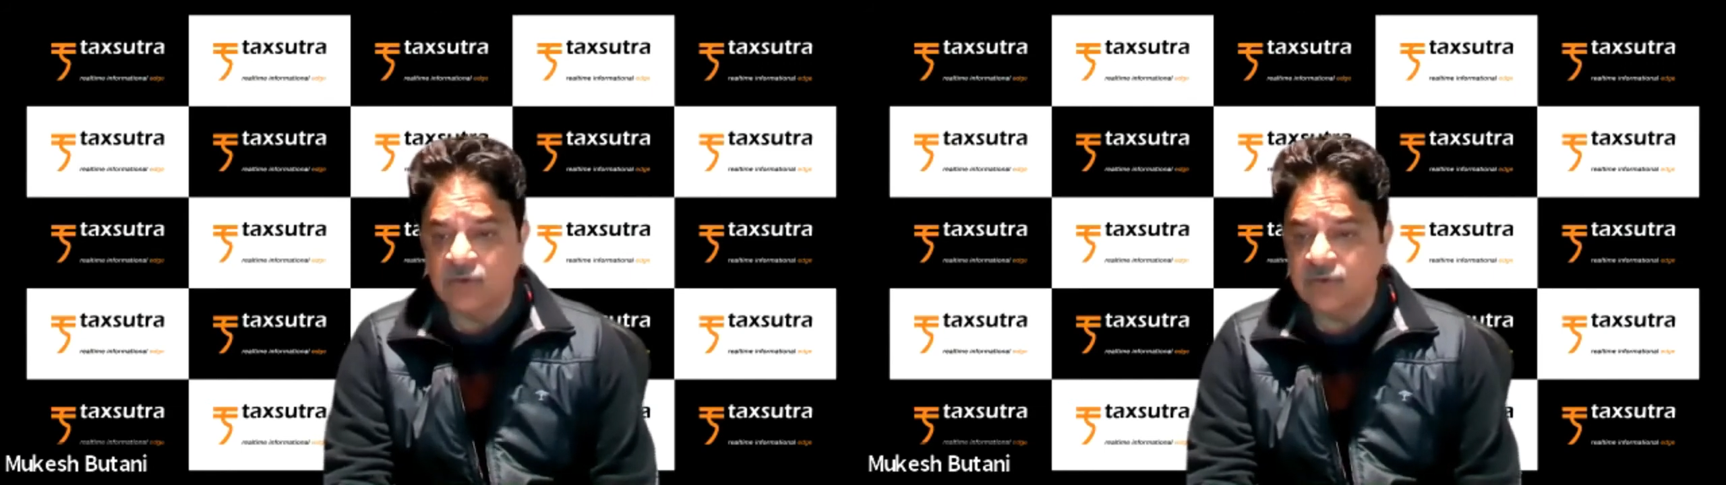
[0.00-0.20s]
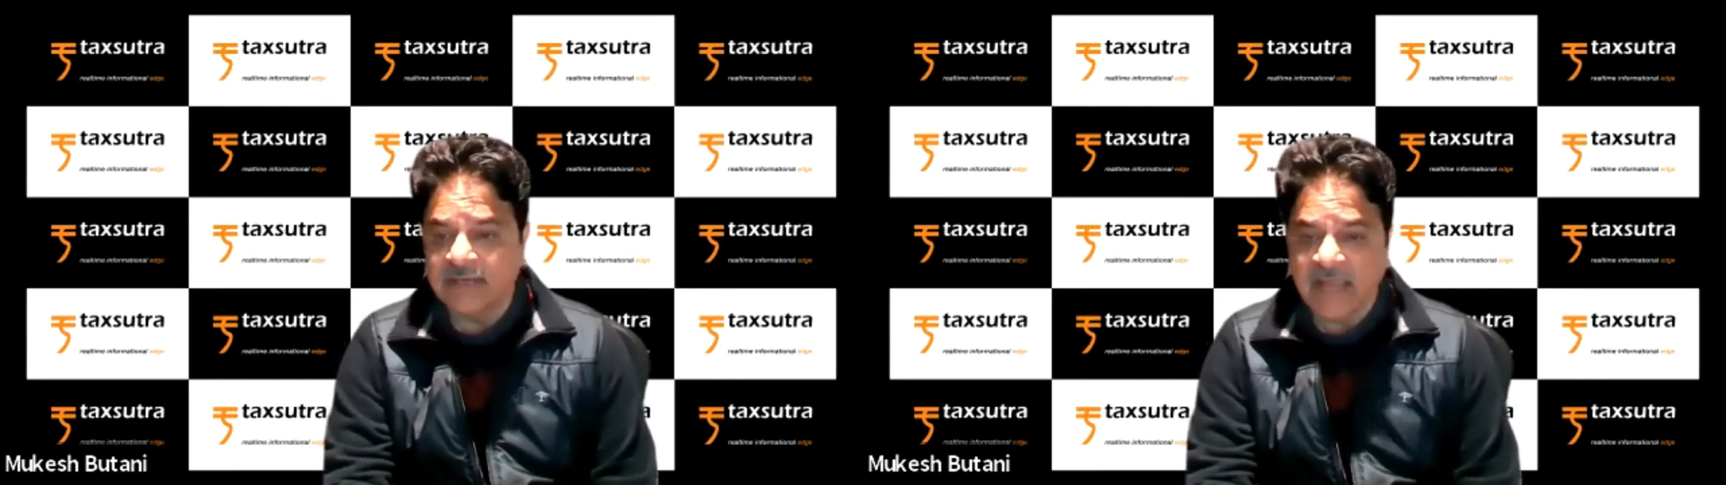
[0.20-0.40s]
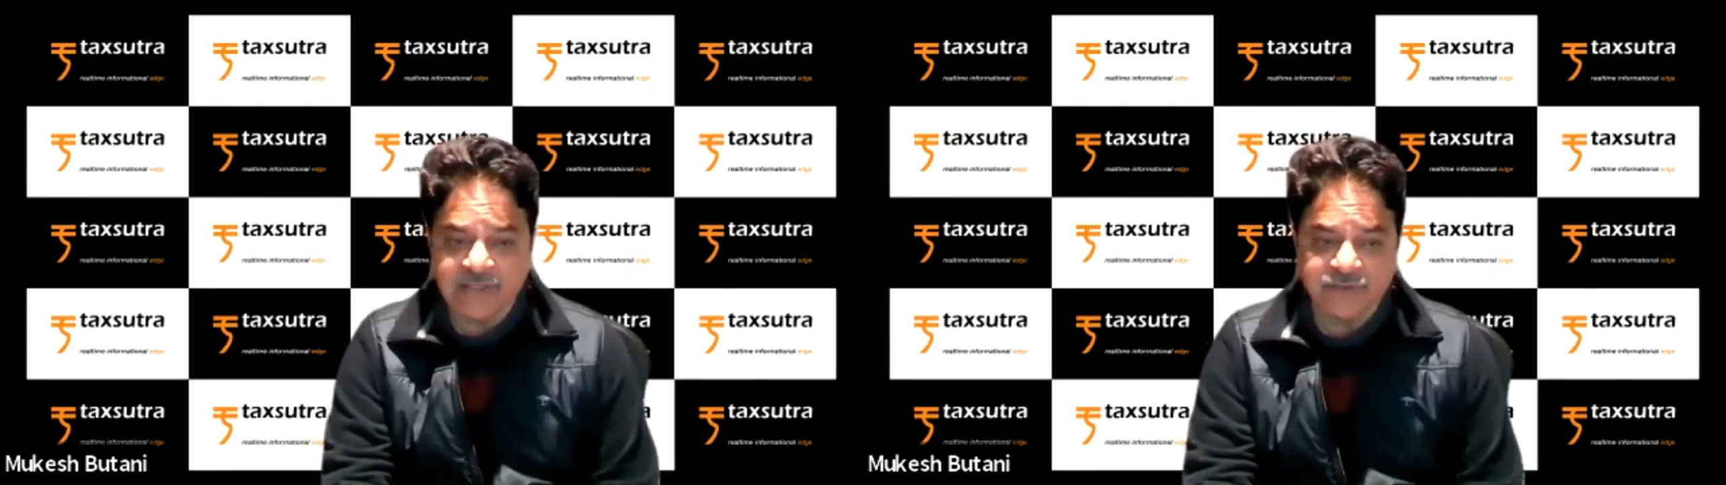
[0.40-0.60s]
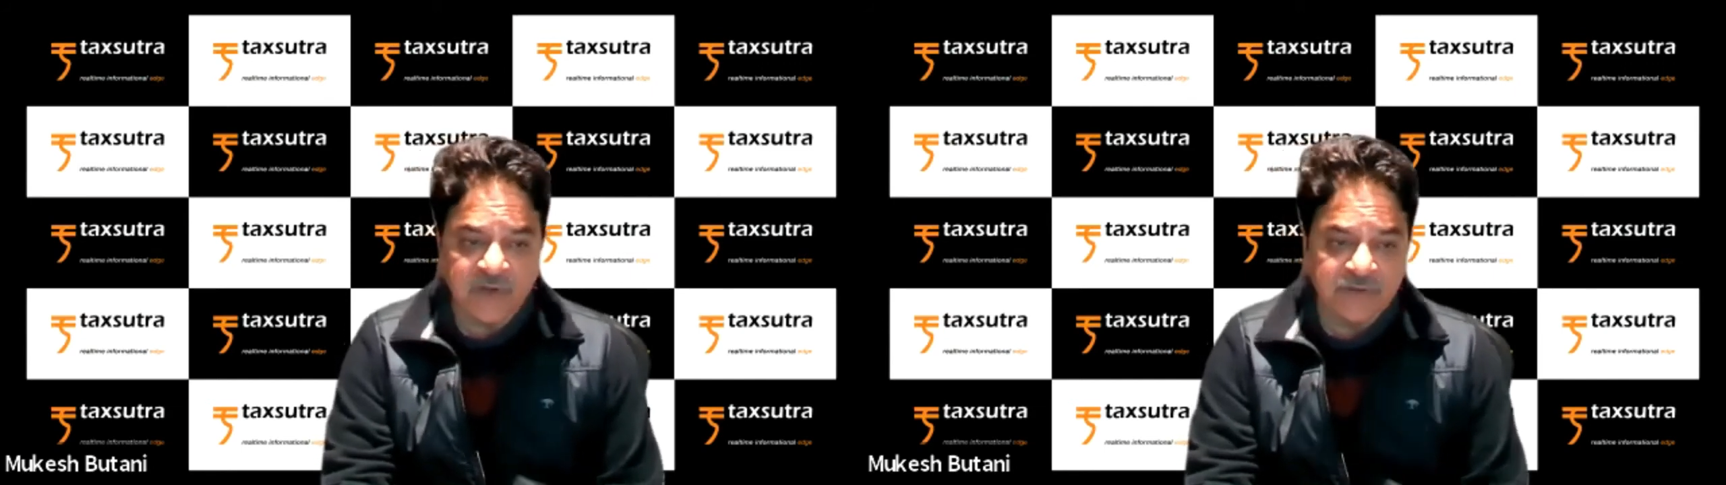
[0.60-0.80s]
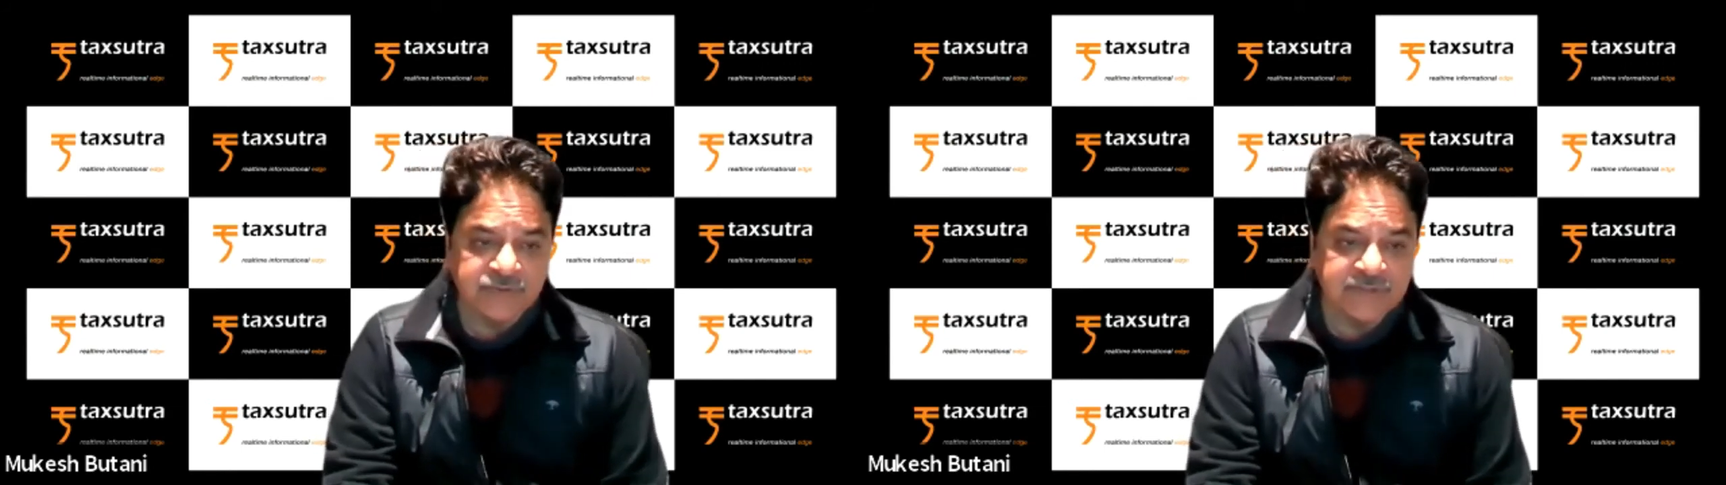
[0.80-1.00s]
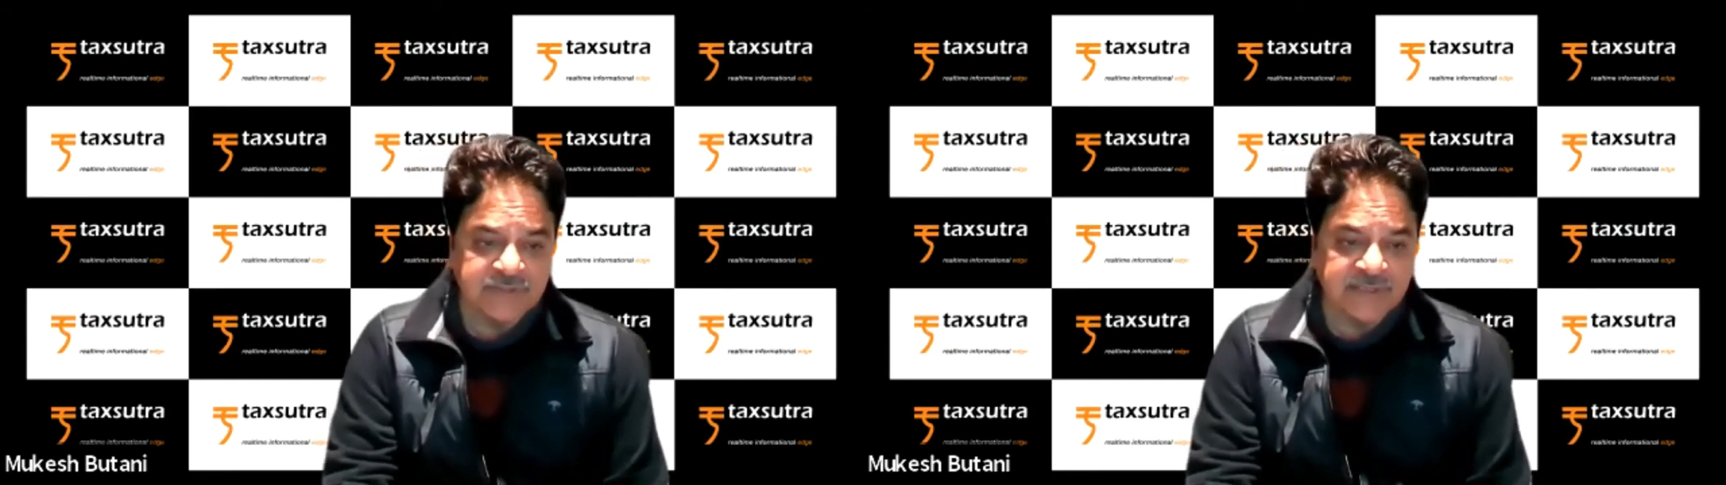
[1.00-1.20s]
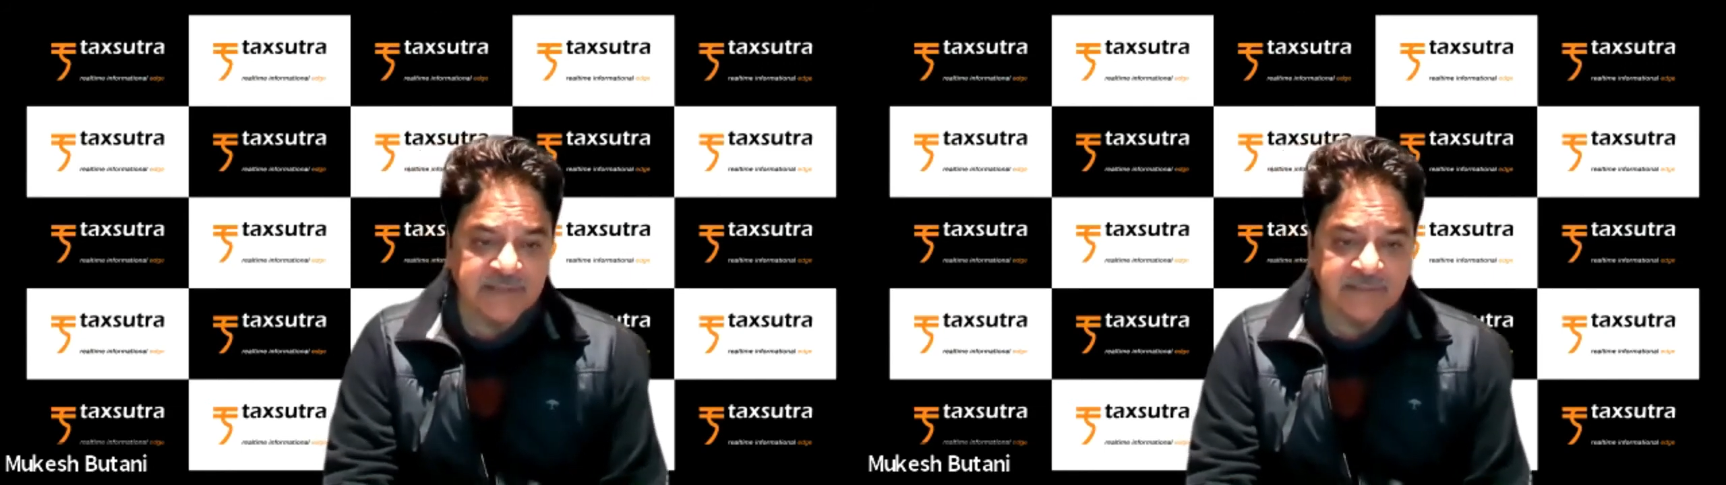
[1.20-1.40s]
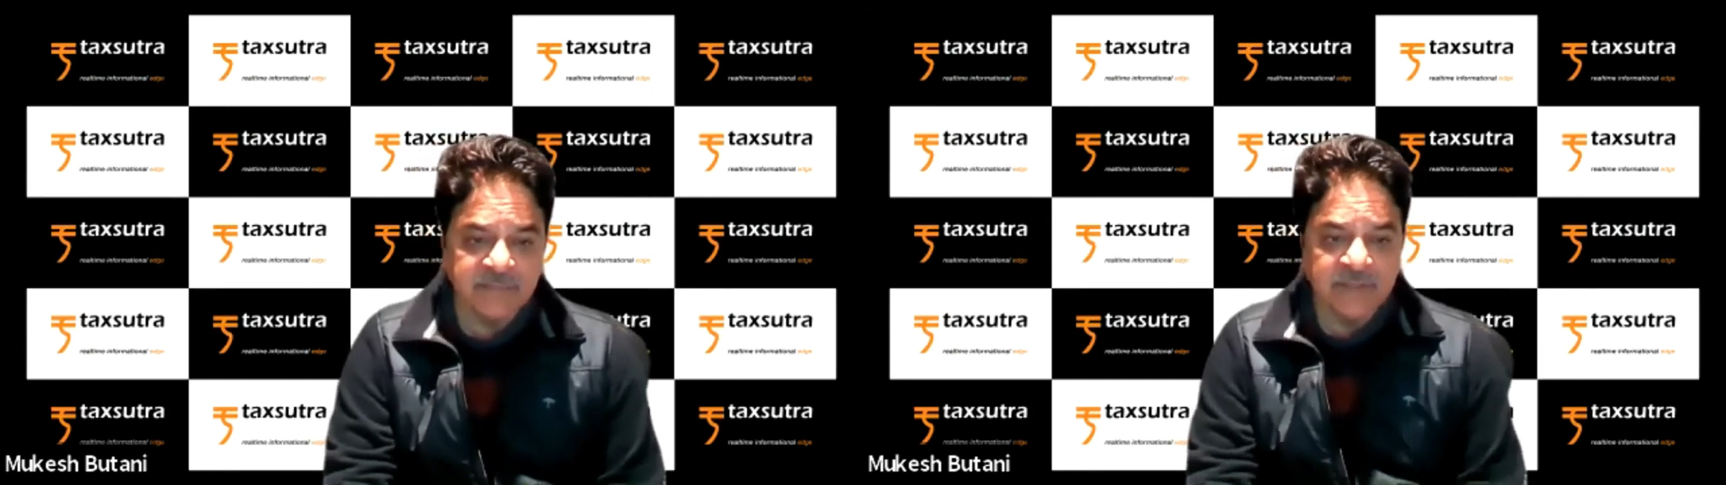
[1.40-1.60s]
or a cash voucher
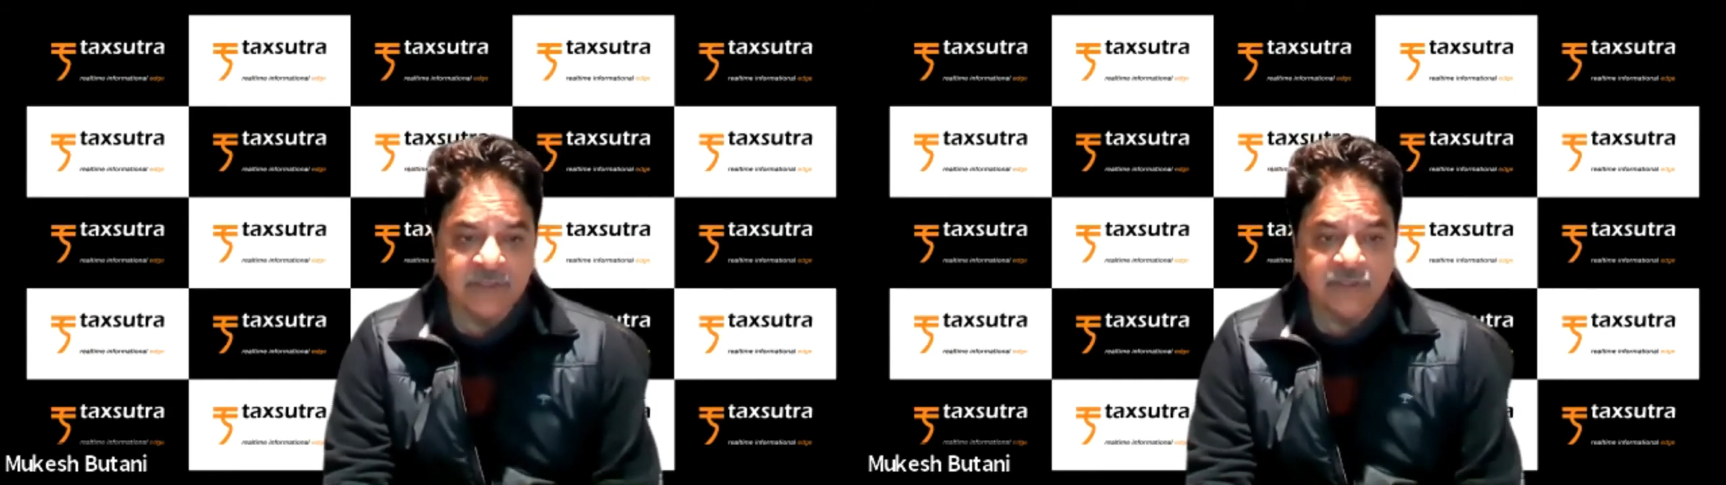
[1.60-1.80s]
scheme